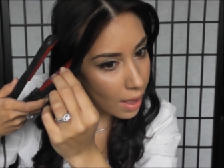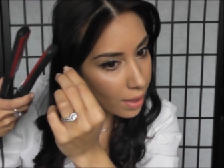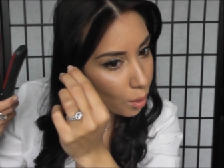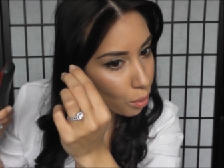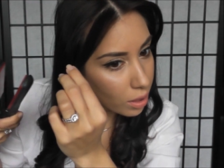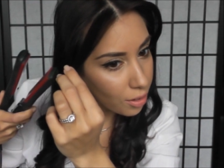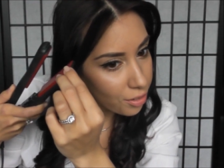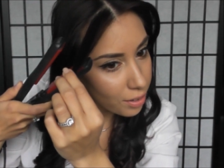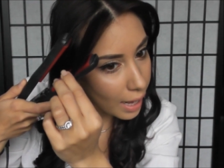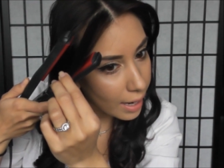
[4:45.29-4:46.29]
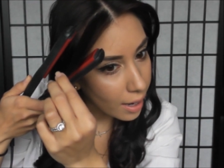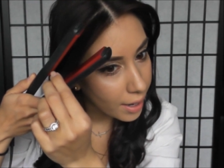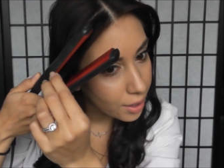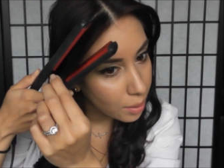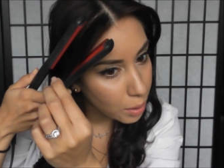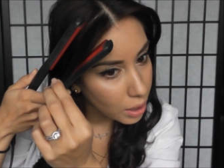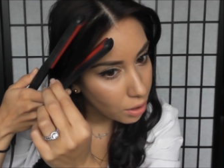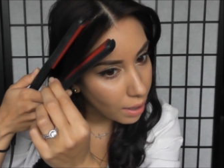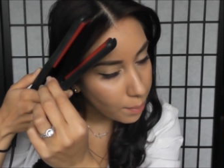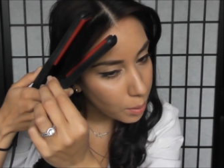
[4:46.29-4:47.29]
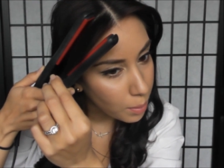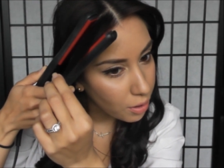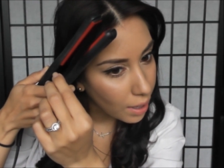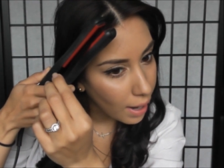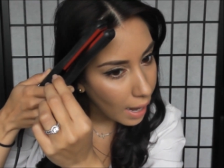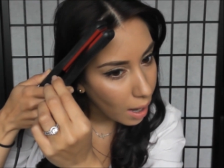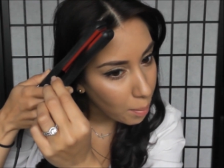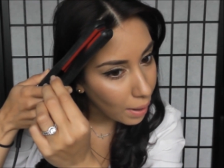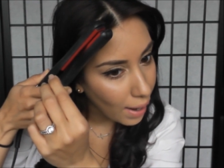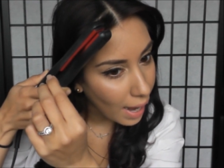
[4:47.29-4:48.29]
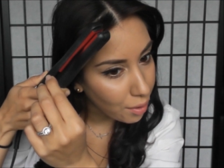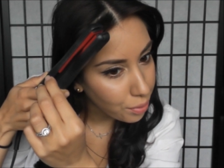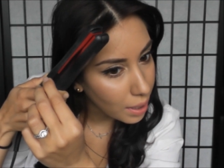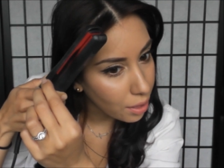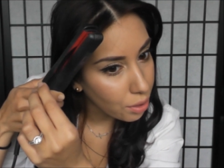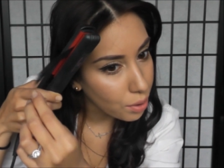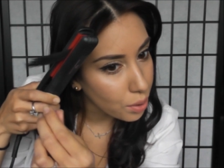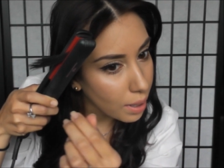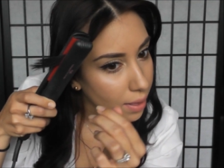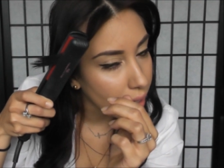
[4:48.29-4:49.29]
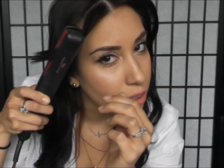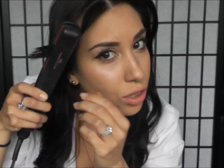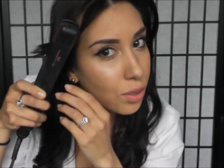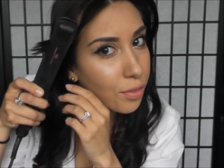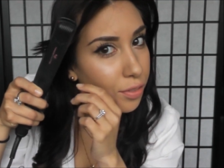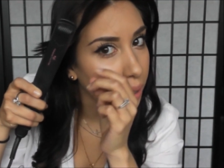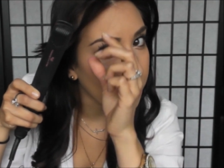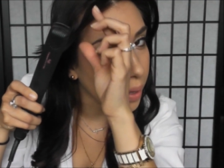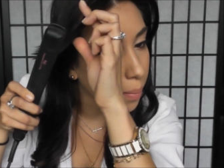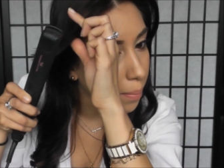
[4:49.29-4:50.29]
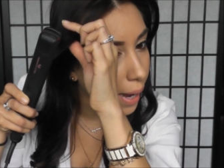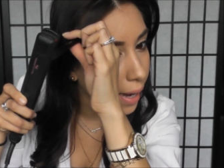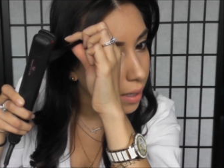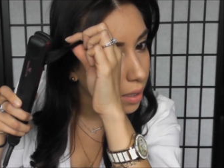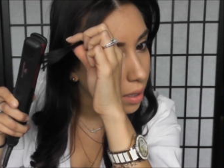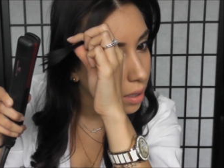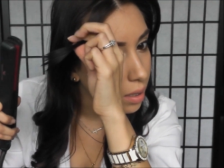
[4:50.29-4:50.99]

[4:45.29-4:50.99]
and then with the flat iron I'm going to grab them about halfway through and then just flip them back.